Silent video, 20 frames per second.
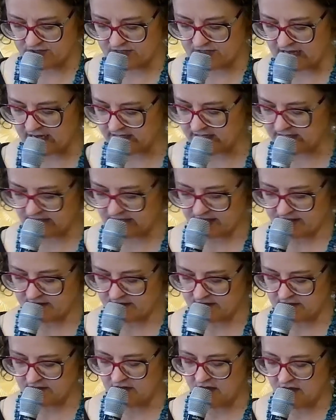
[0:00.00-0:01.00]
There will be a
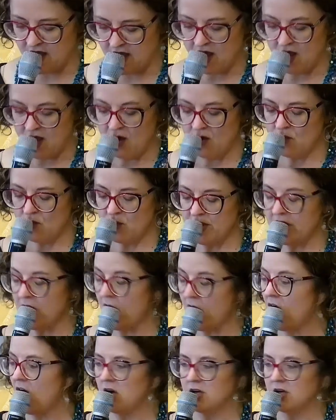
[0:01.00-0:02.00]
redemption arc later,
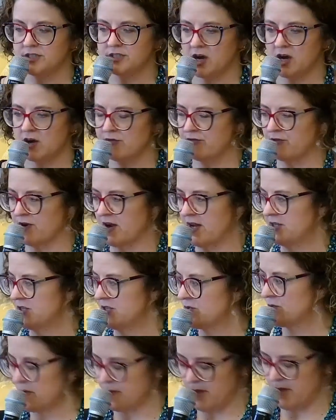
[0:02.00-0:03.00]
but not yet.
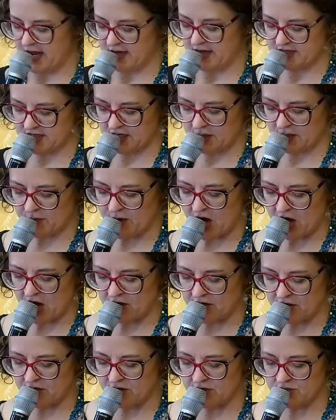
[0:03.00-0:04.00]
As
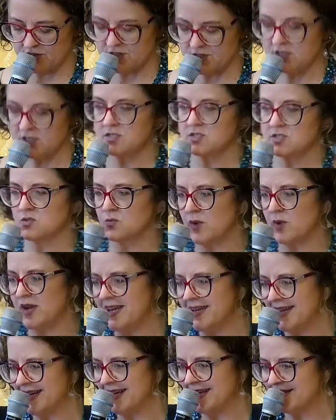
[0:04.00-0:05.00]
parents, we prided
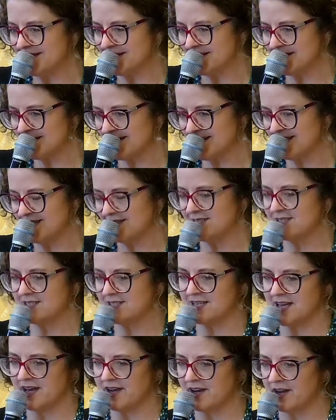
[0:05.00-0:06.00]
ourselves on being
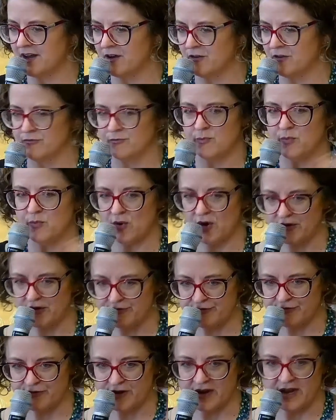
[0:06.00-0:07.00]
supportive, open to
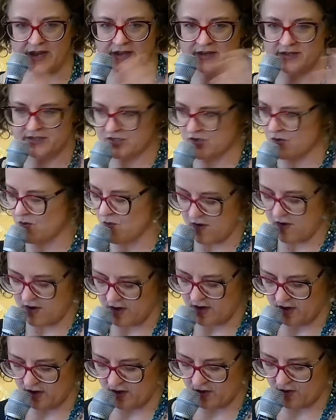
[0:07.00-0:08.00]
talk to our
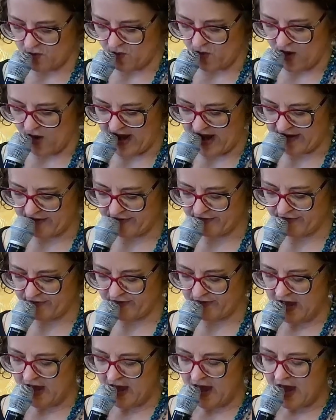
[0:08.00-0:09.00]
kids about
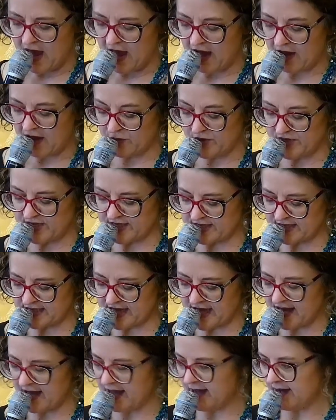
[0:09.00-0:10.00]
whatever topics came
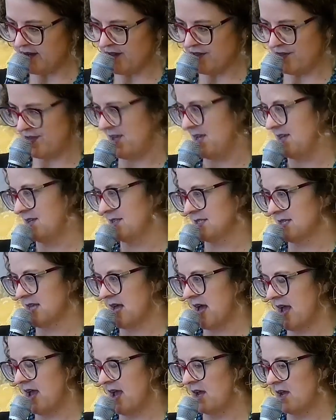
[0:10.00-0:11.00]
up, and to
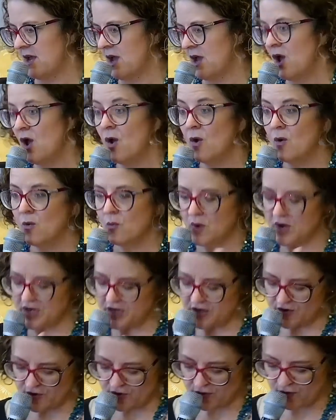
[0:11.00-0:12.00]
help them explore
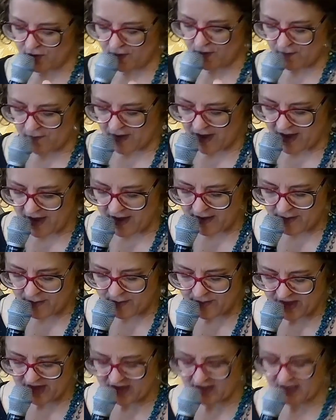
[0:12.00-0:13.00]
interests and become
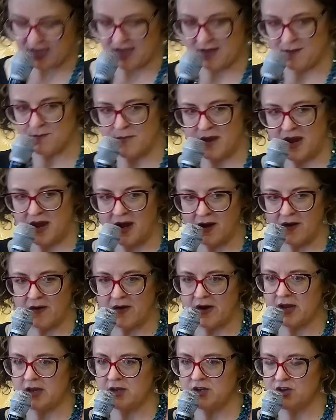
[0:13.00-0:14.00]
their unique
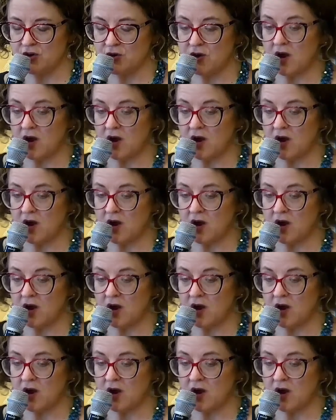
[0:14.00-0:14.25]
selves.